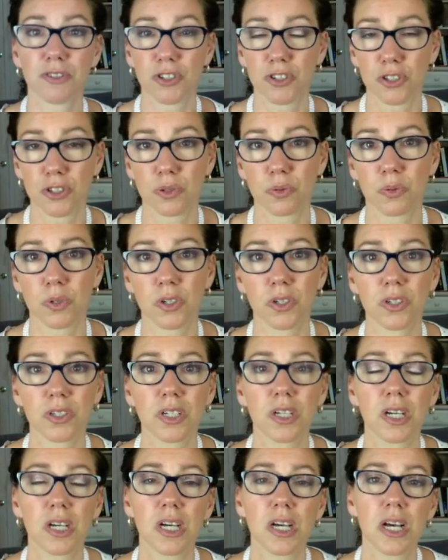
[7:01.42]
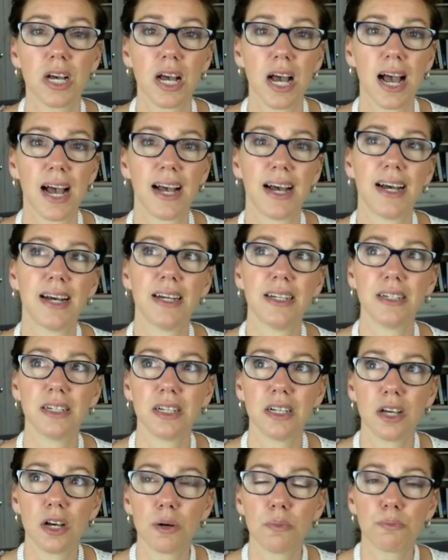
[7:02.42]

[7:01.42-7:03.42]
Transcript: into the world and